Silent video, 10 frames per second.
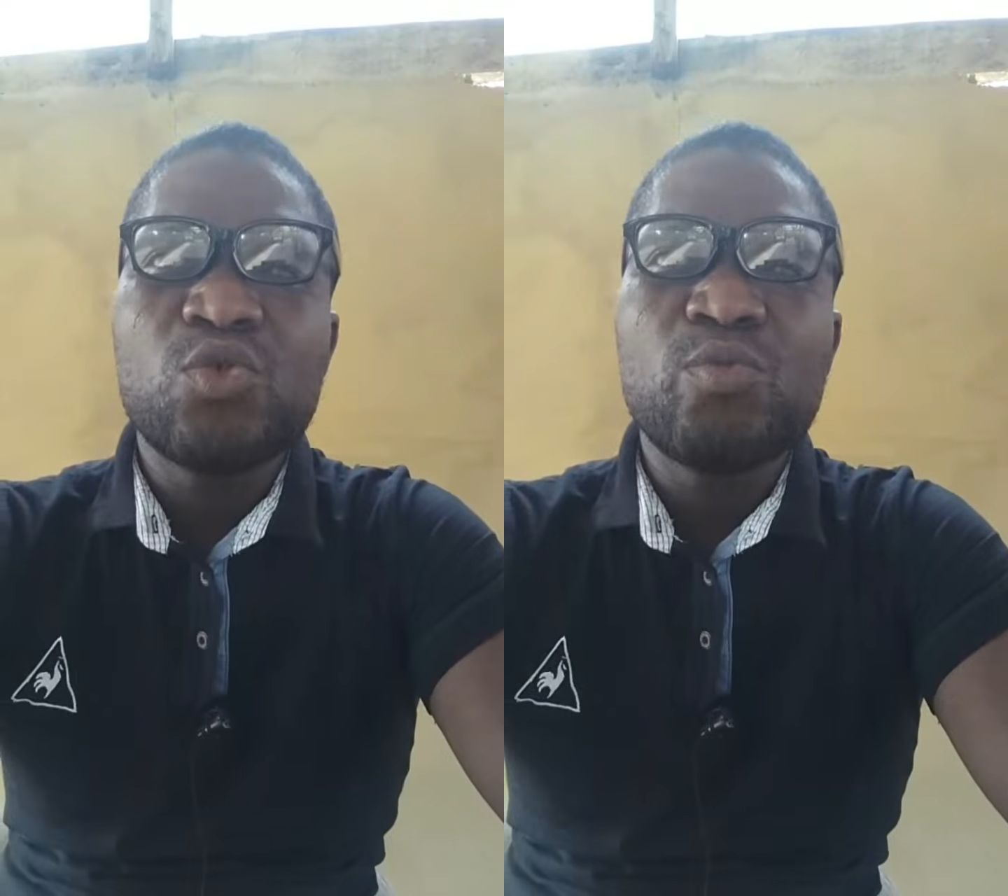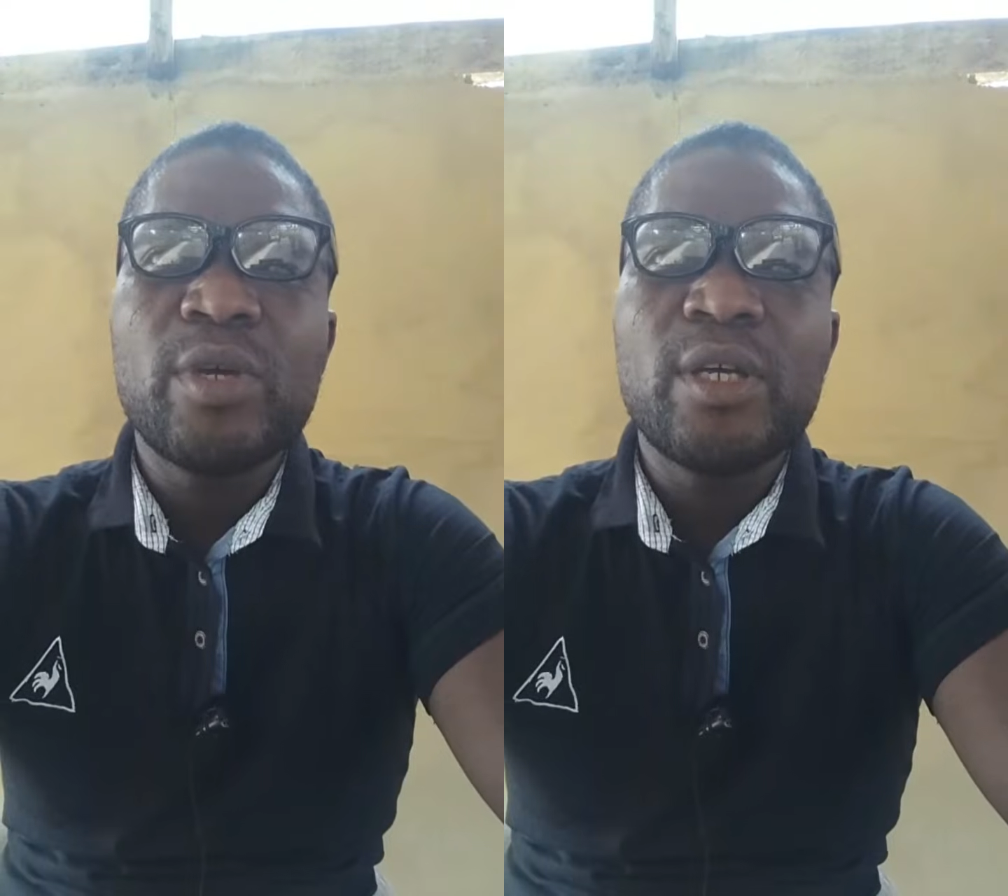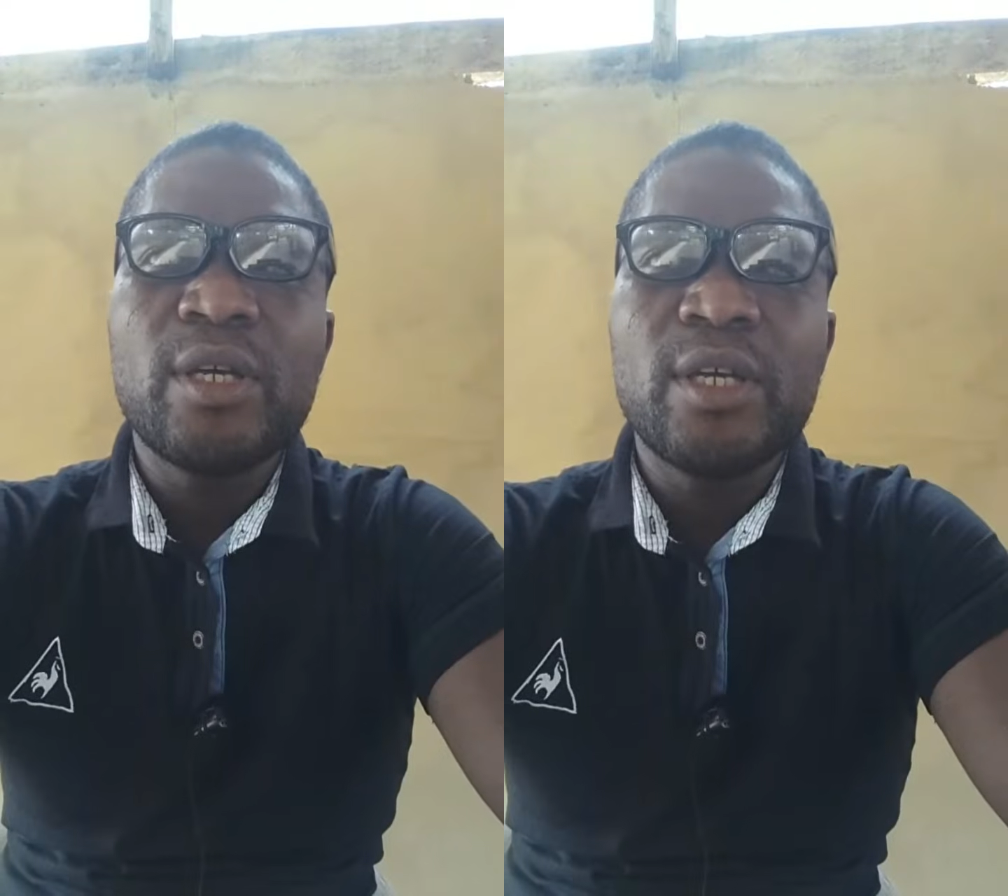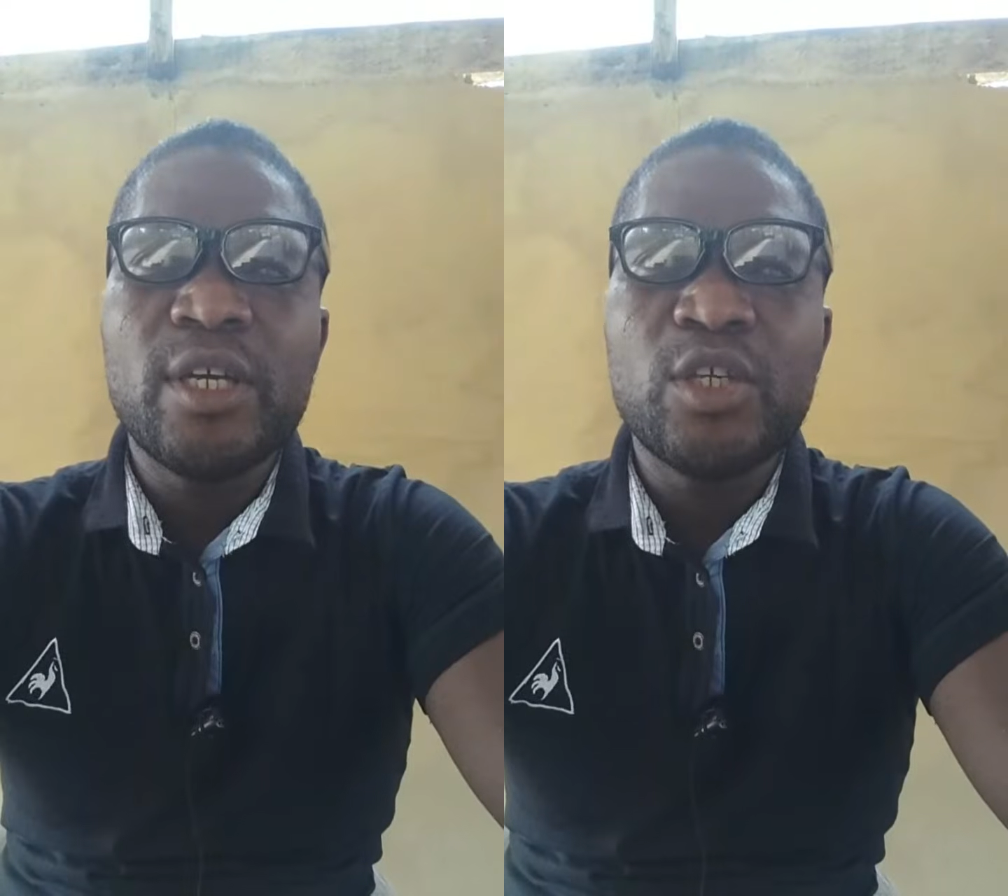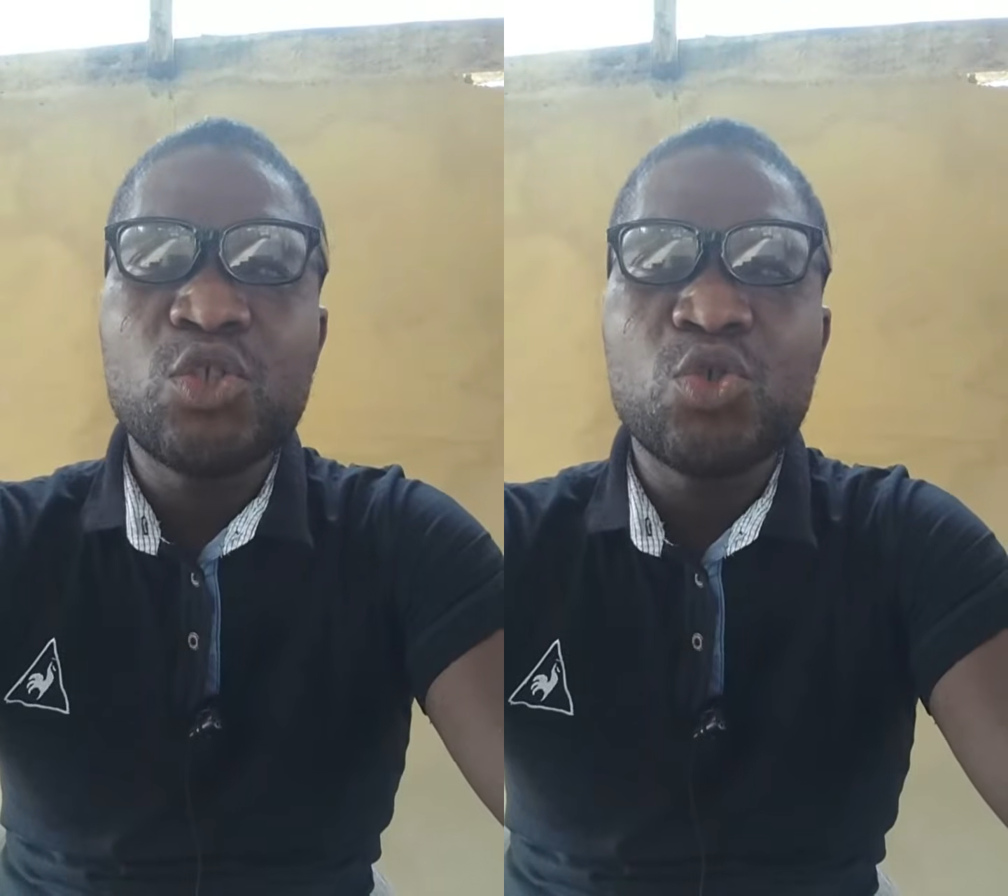you may
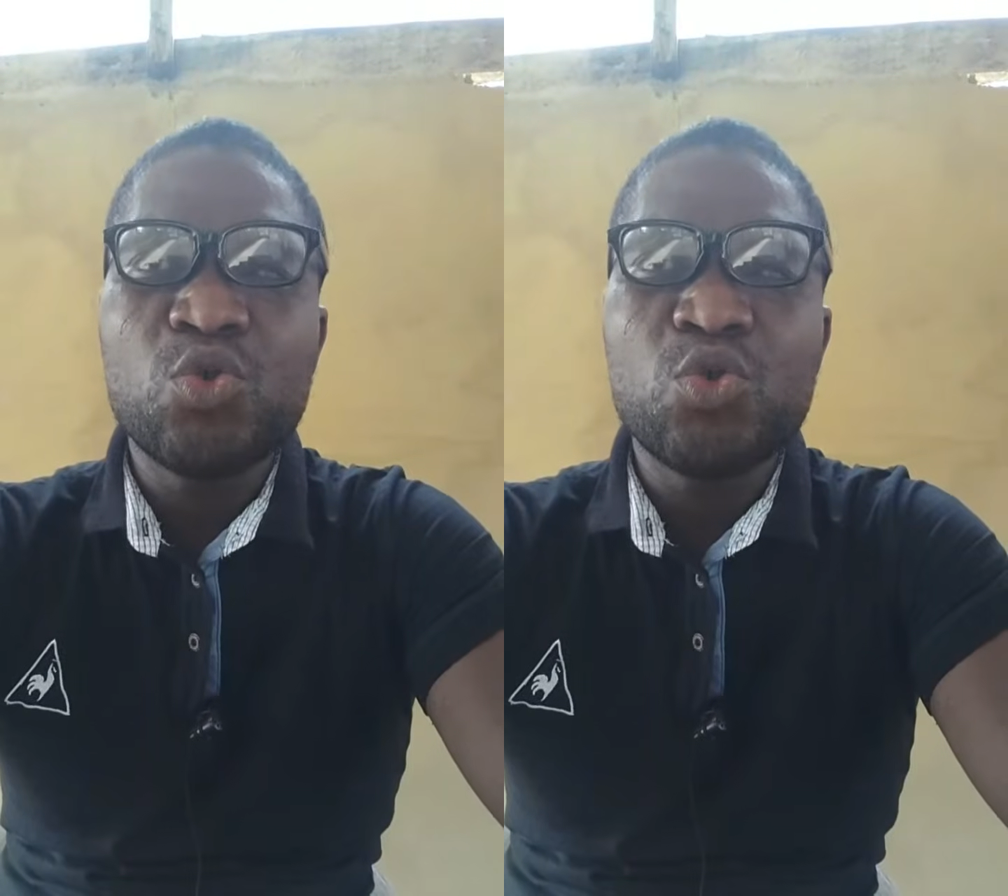get to